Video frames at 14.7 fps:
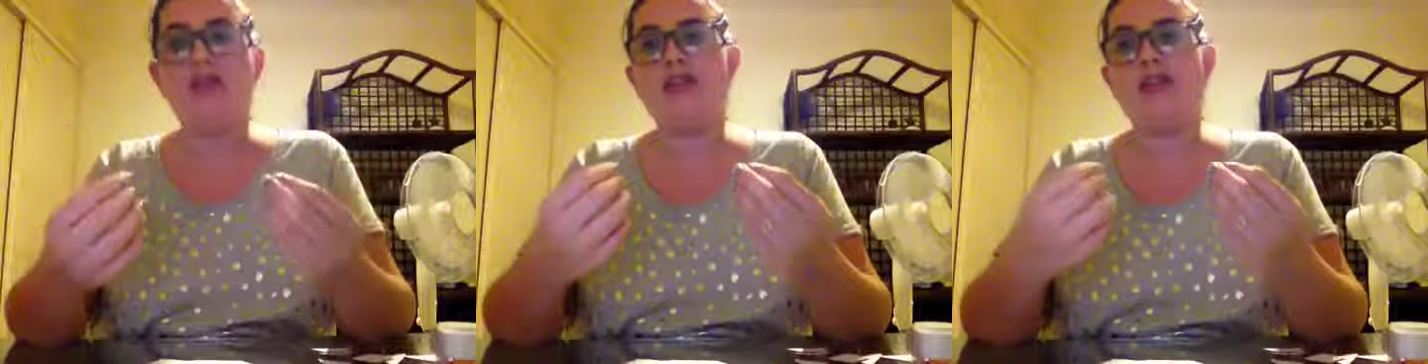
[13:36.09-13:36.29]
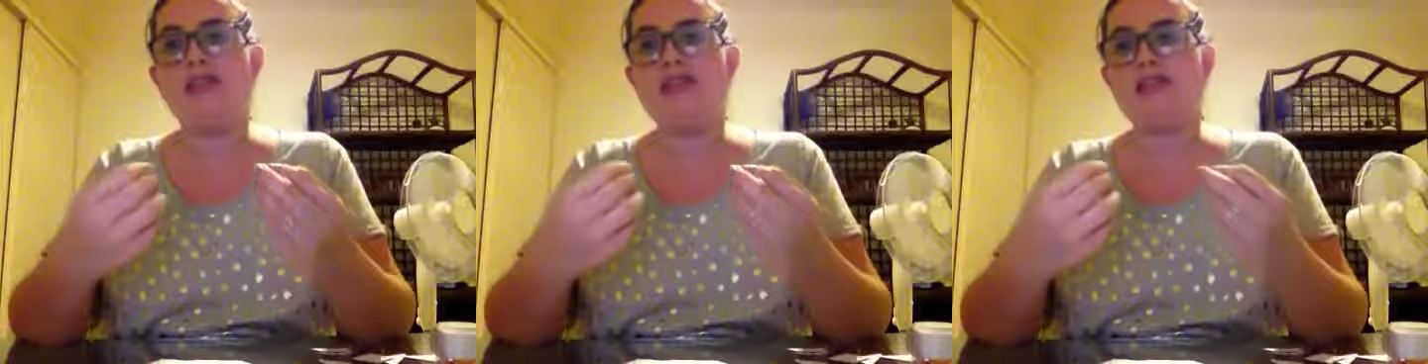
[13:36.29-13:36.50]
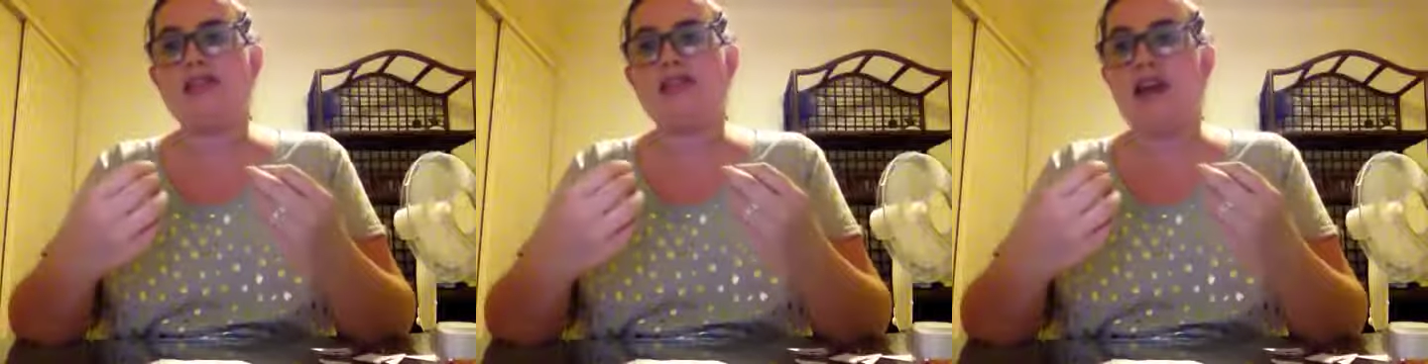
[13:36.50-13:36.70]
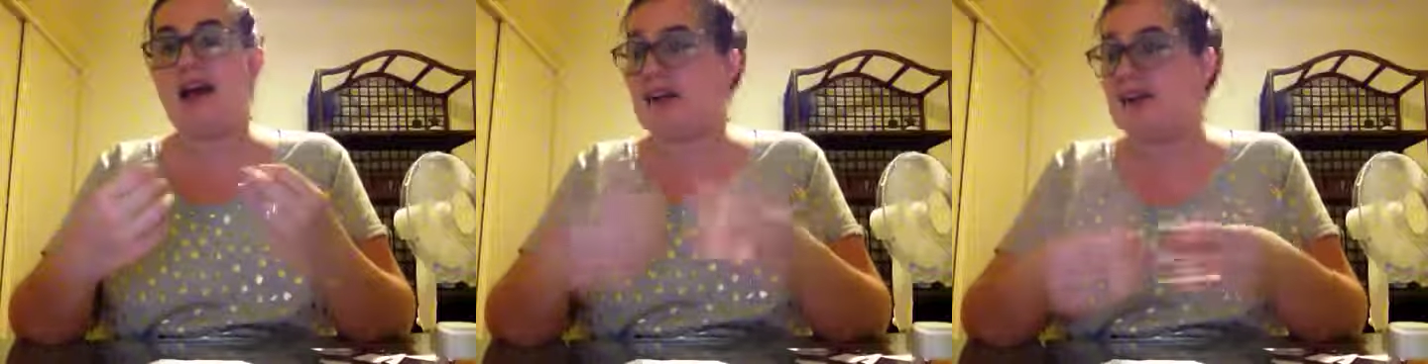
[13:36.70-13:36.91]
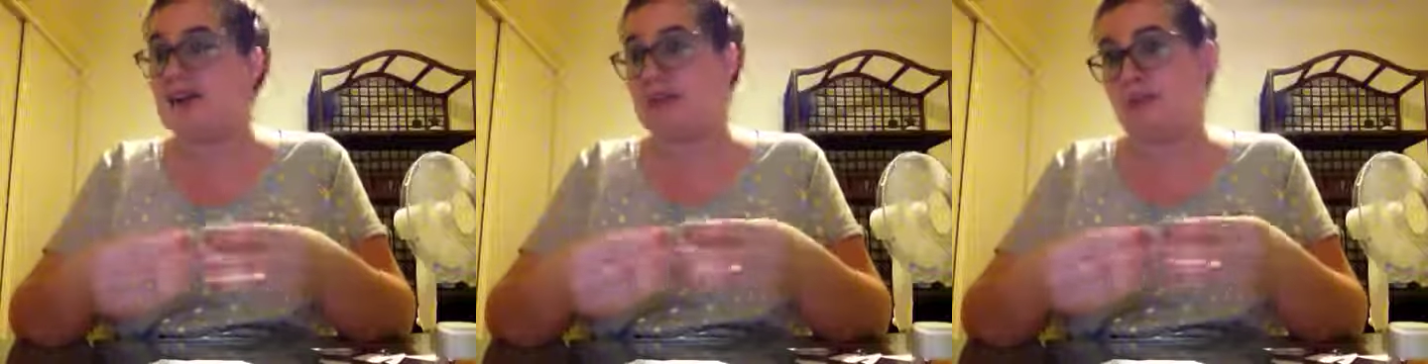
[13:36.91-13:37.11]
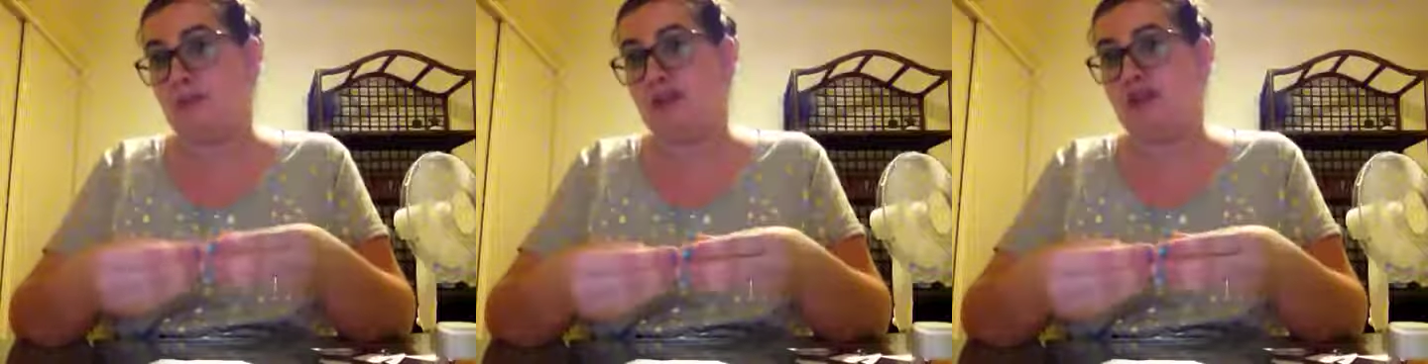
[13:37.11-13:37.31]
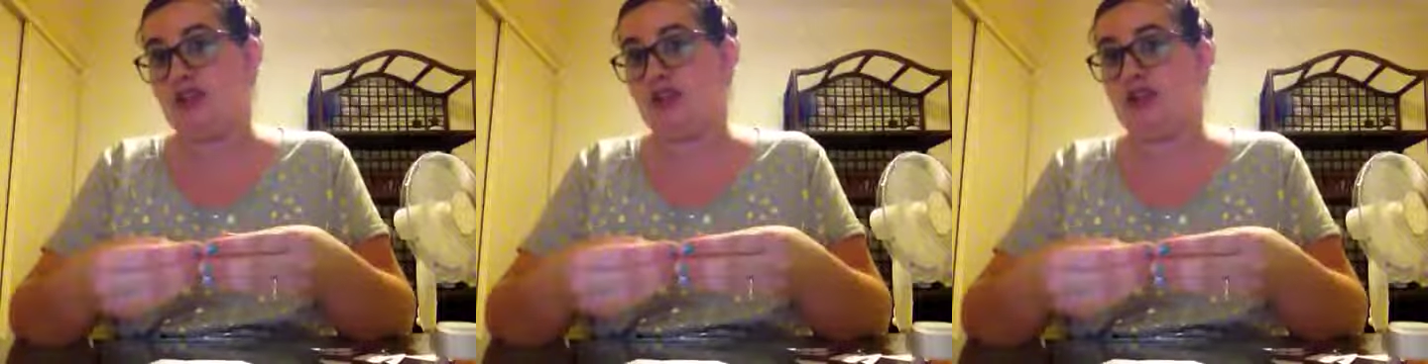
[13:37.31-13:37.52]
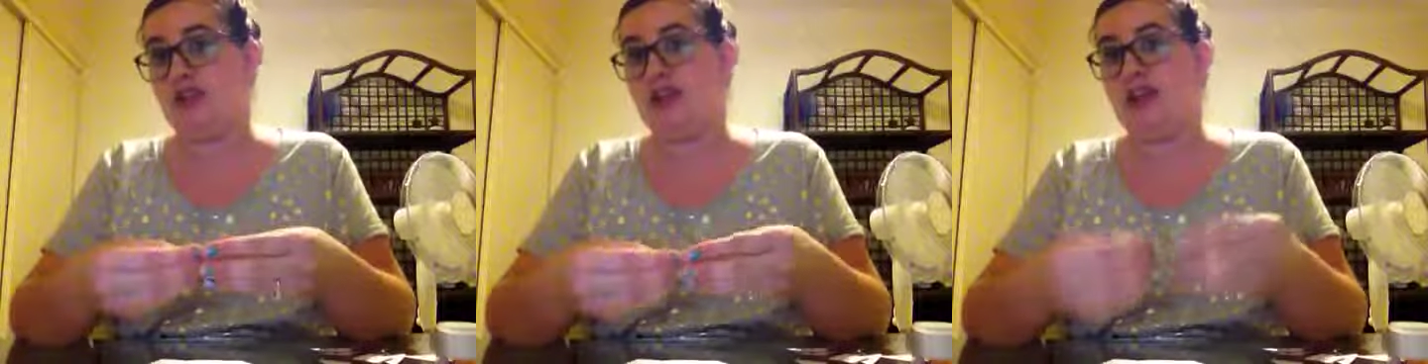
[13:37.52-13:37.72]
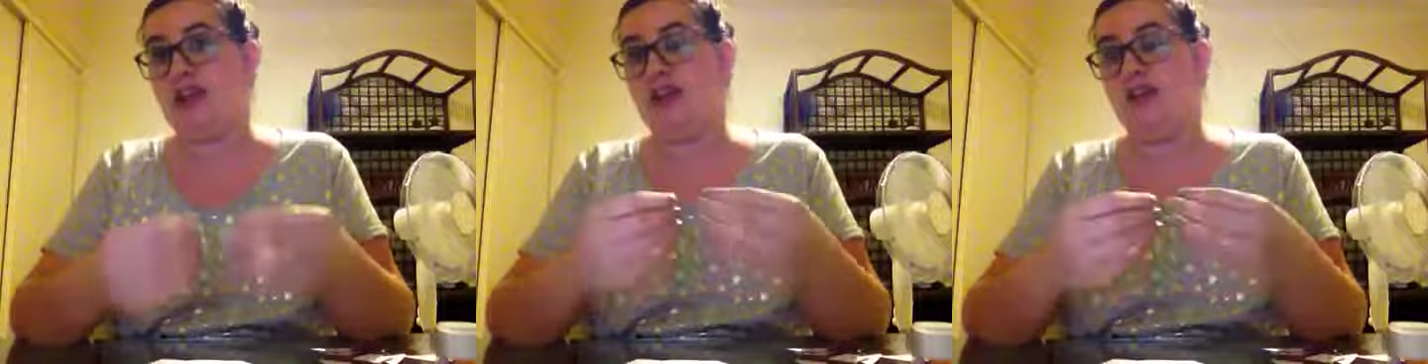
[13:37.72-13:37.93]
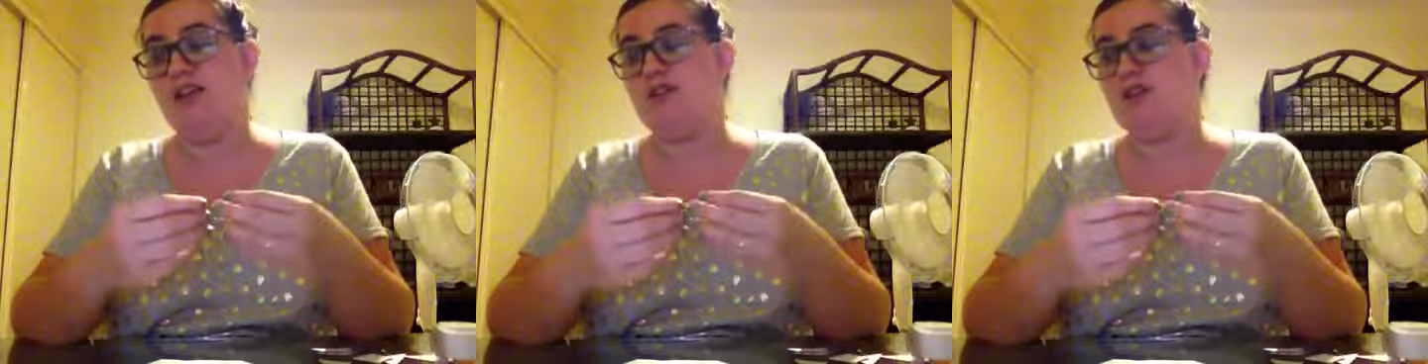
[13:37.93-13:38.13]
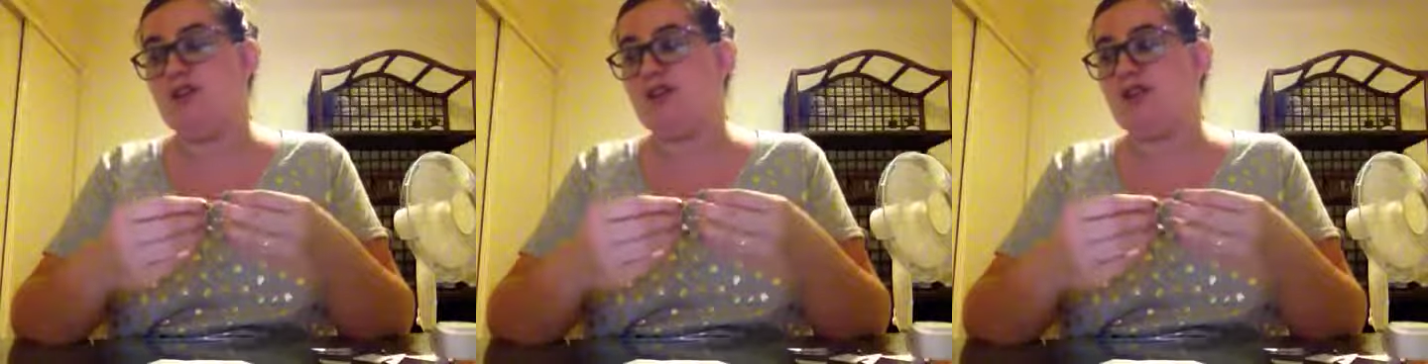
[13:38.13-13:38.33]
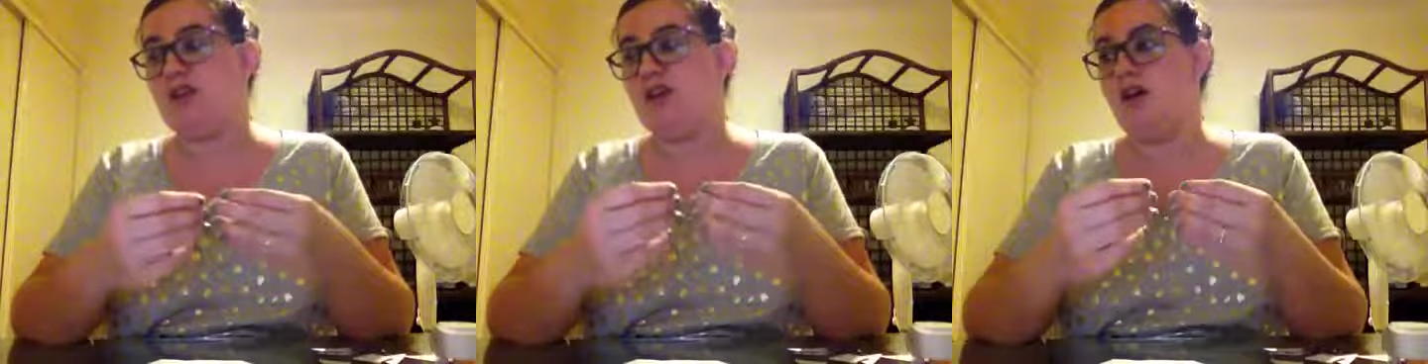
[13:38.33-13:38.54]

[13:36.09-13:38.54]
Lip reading: that has a budget and